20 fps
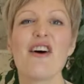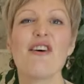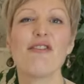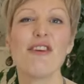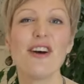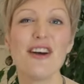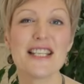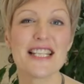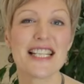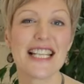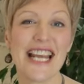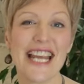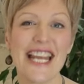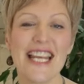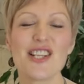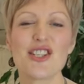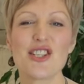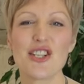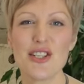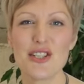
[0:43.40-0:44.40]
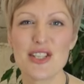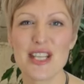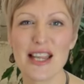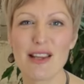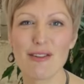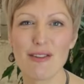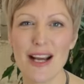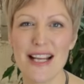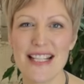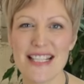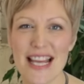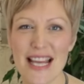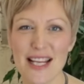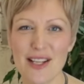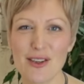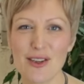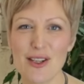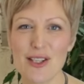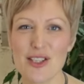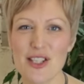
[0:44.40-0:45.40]
Firstly, choosing the right
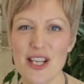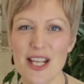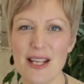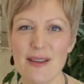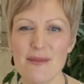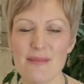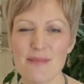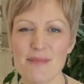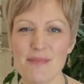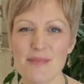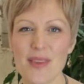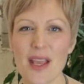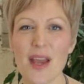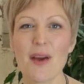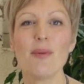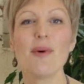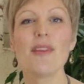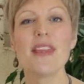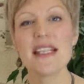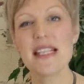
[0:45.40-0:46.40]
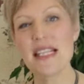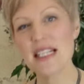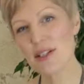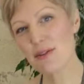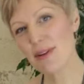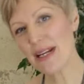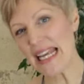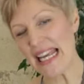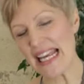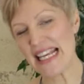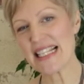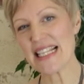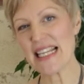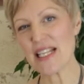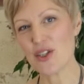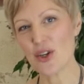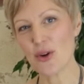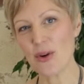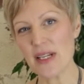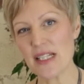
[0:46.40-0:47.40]
technology. Well, this is a really easy
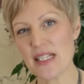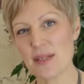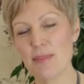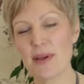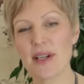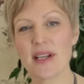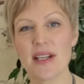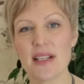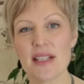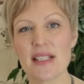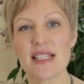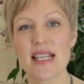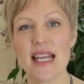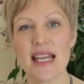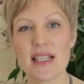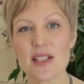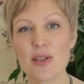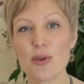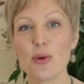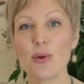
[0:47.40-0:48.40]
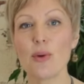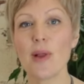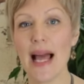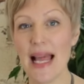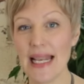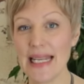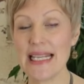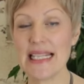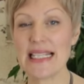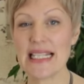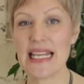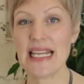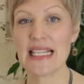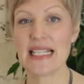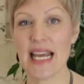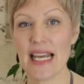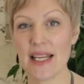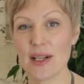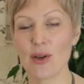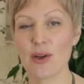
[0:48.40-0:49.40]
choice because it's all LED
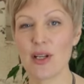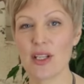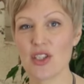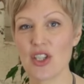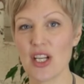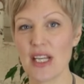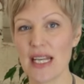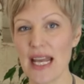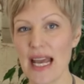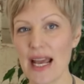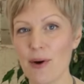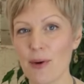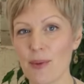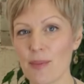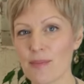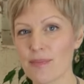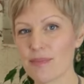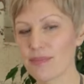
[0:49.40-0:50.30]
technology now.